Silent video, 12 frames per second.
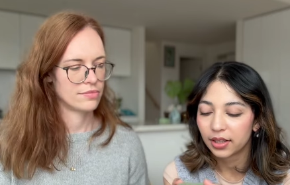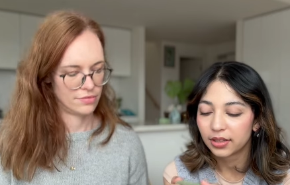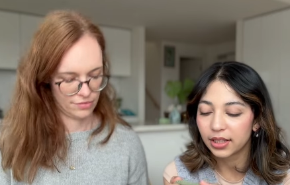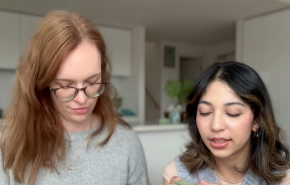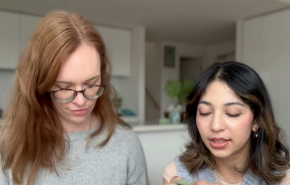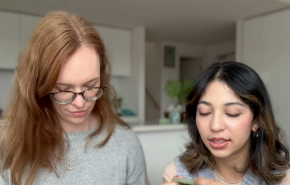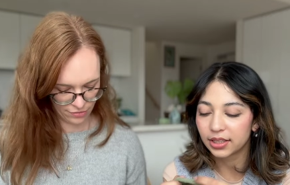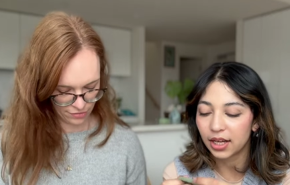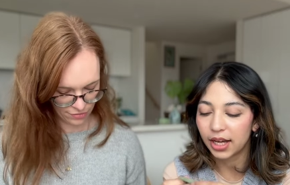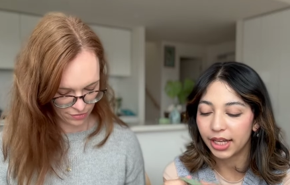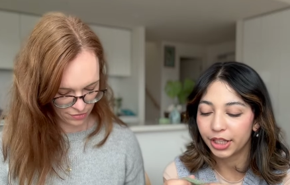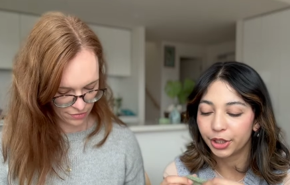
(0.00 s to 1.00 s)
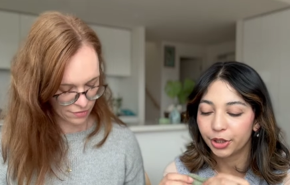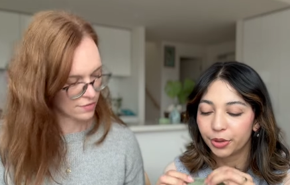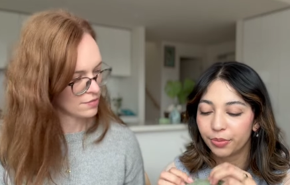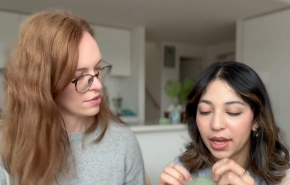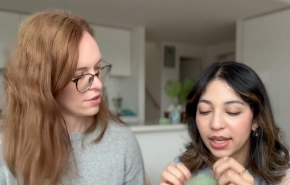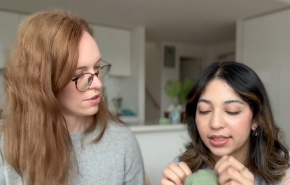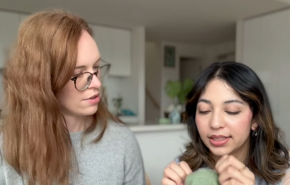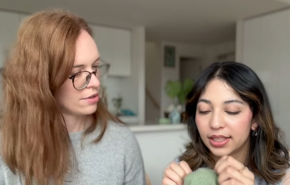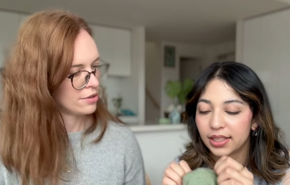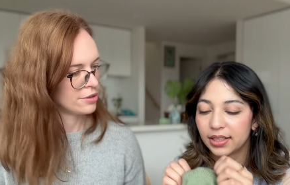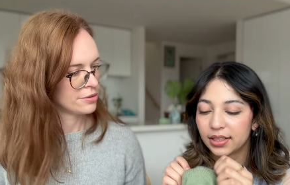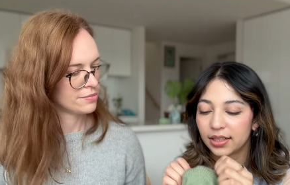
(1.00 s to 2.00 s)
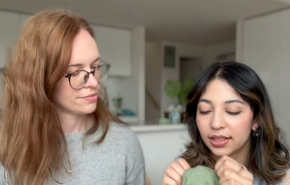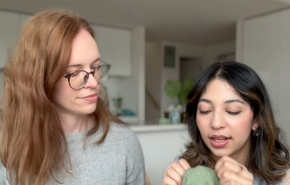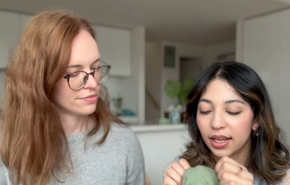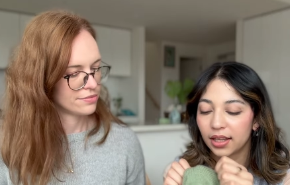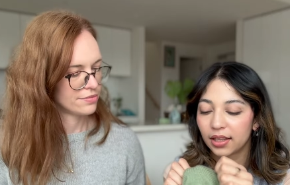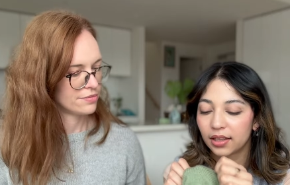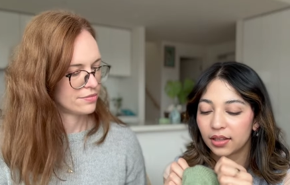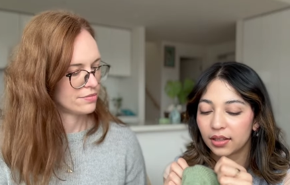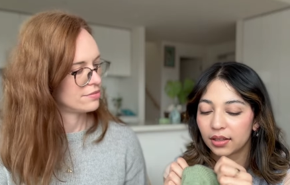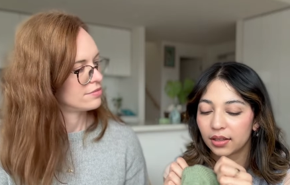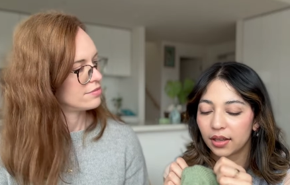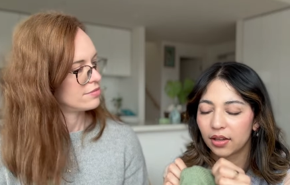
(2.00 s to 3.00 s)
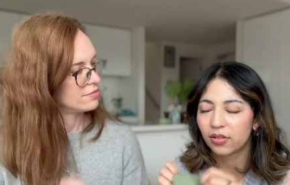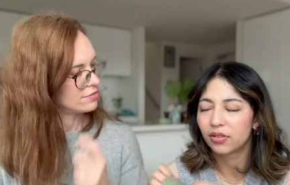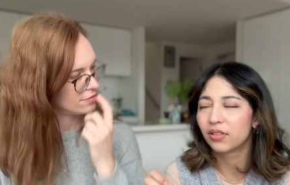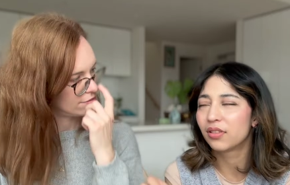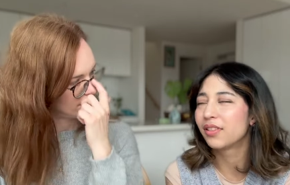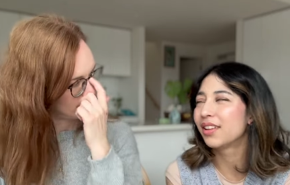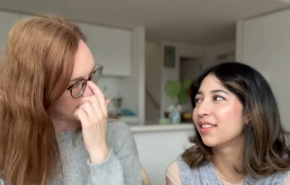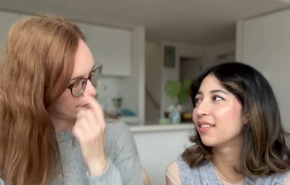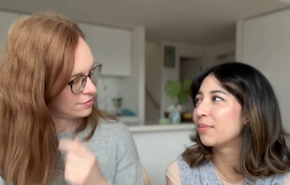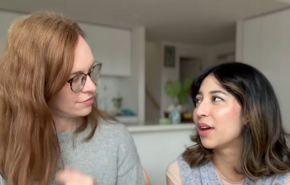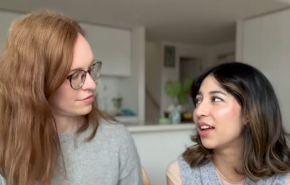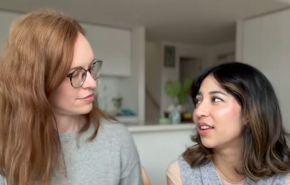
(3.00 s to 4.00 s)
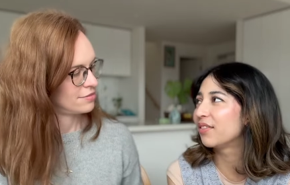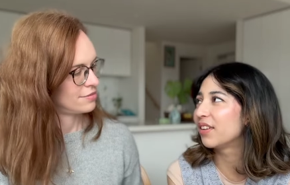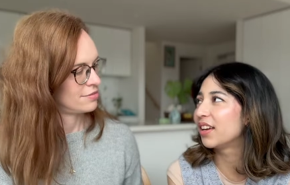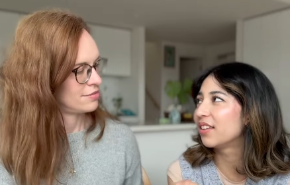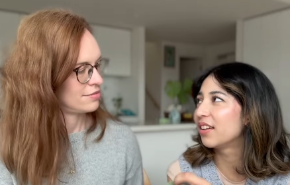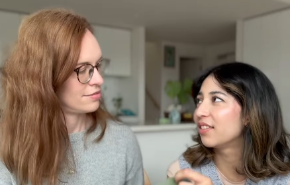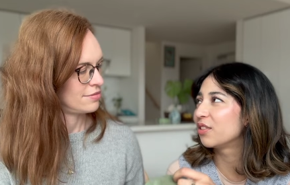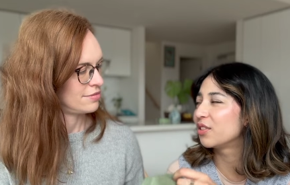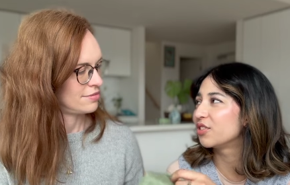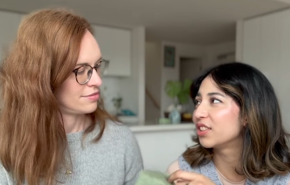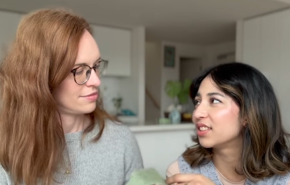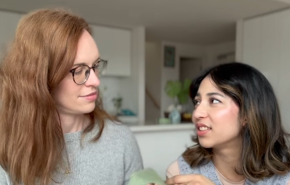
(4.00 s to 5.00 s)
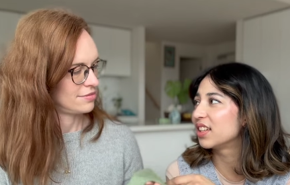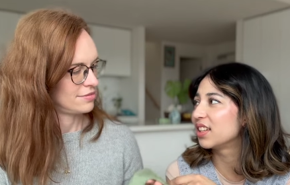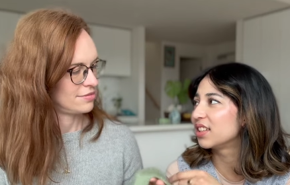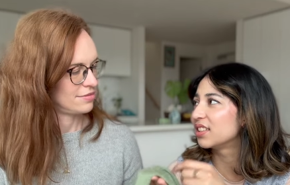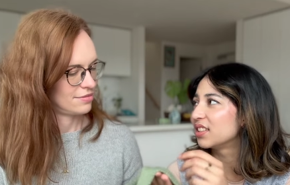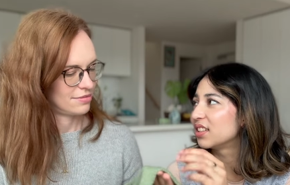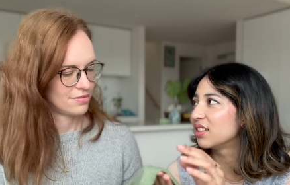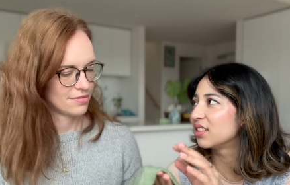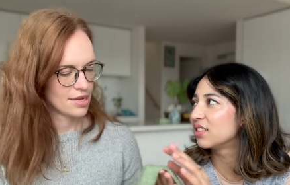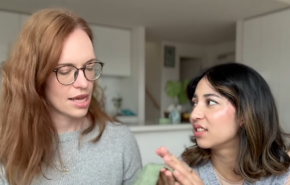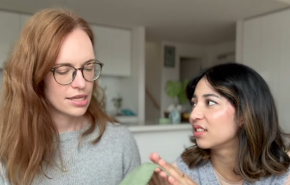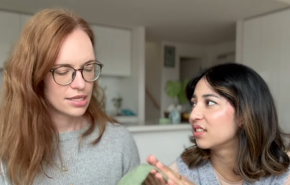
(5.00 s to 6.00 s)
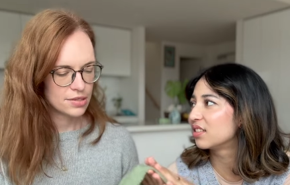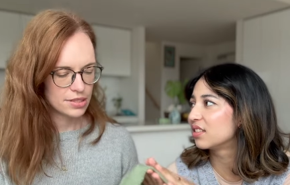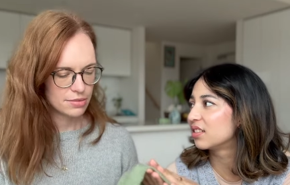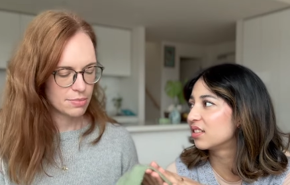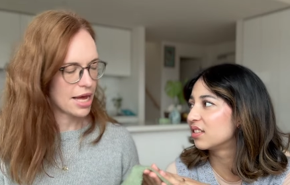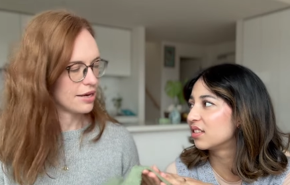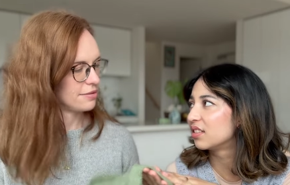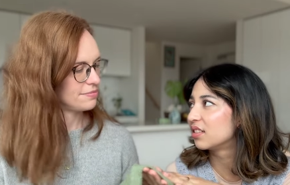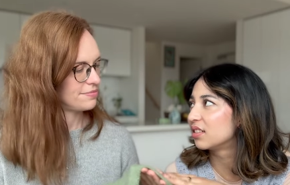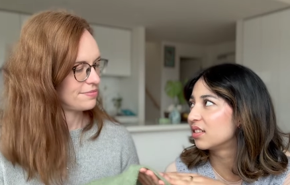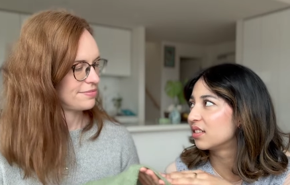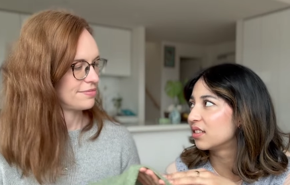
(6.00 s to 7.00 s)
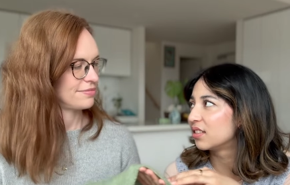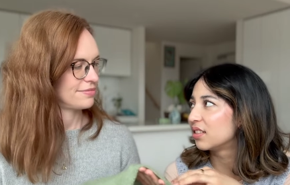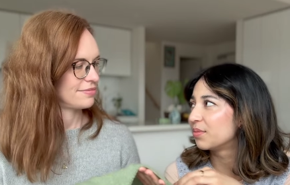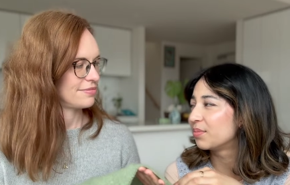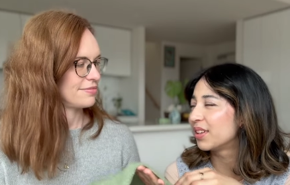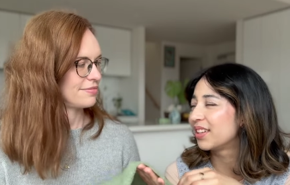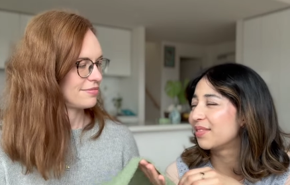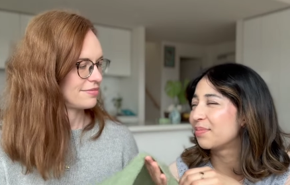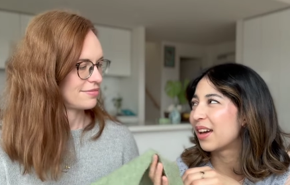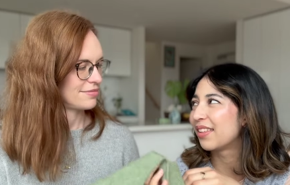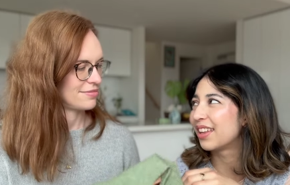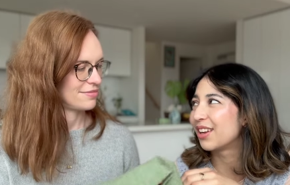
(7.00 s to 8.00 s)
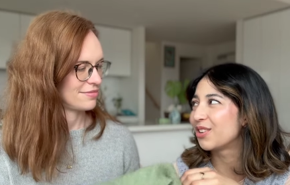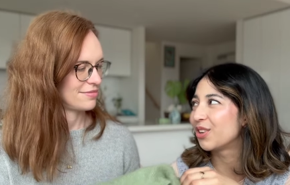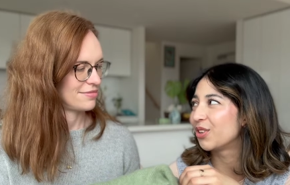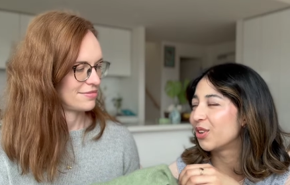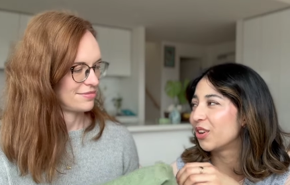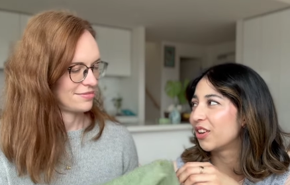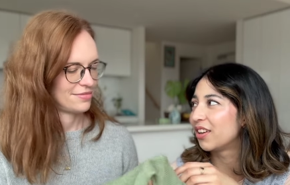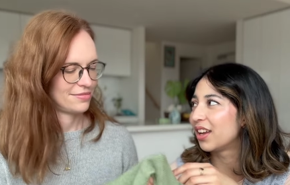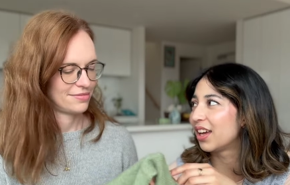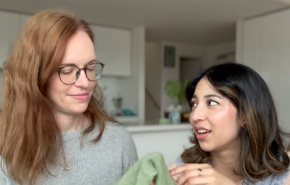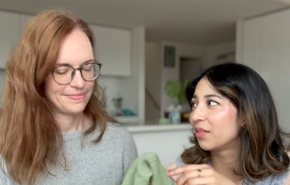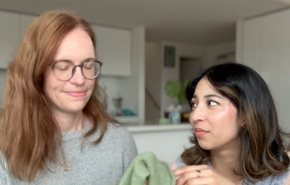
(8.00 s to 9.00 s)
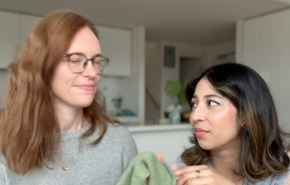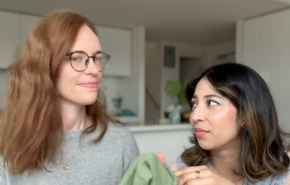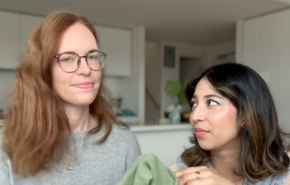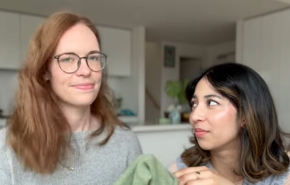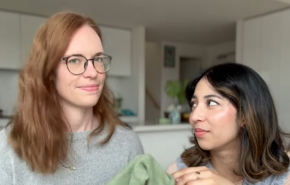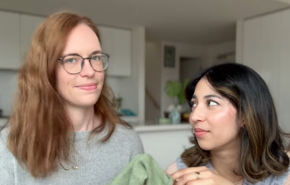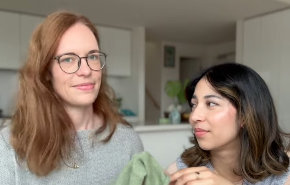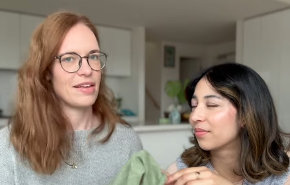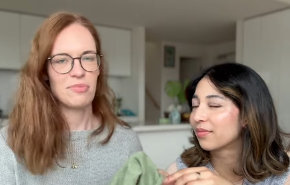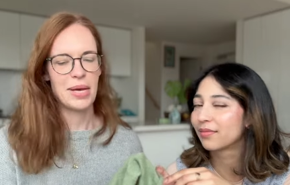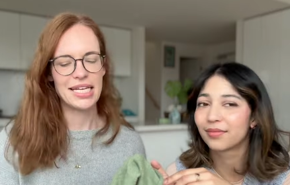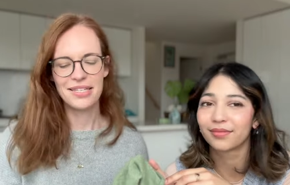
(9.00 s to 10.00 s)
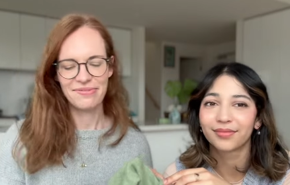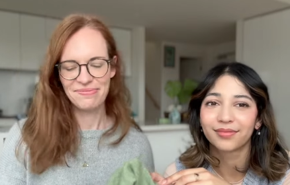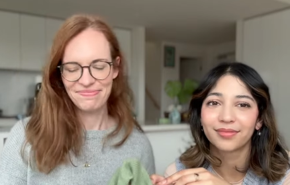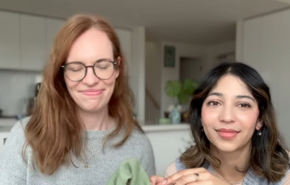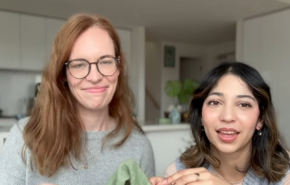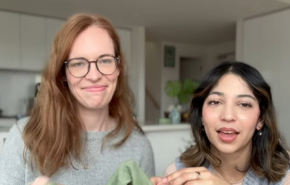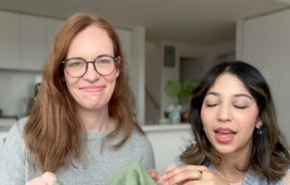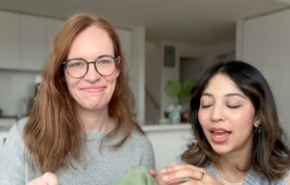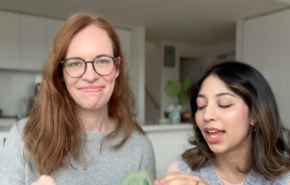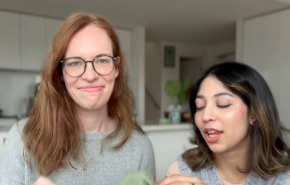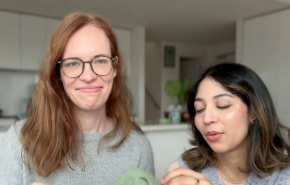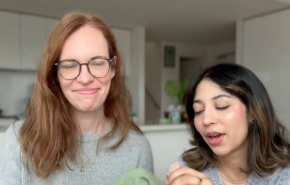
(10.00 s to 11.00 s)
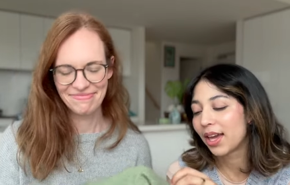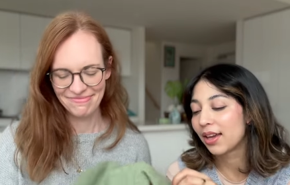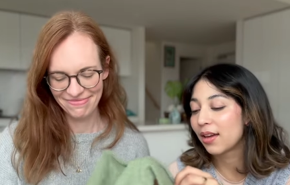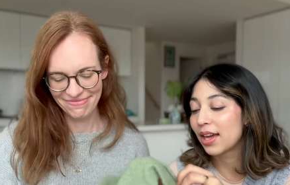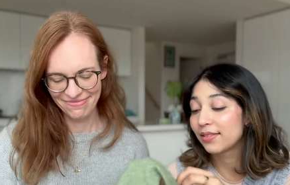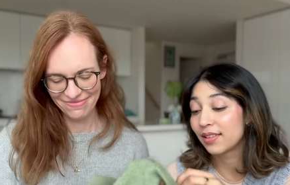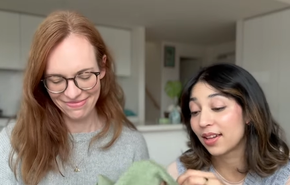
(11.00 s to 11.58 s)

Speaker 1: like the guy who makes it, Nick. Oh, that's bad if I, it's not just Nick, is it?
Speaker 2: And his partner.
Speaker 1: But it's bad that I don't know her name. Never mind. Anyway, it's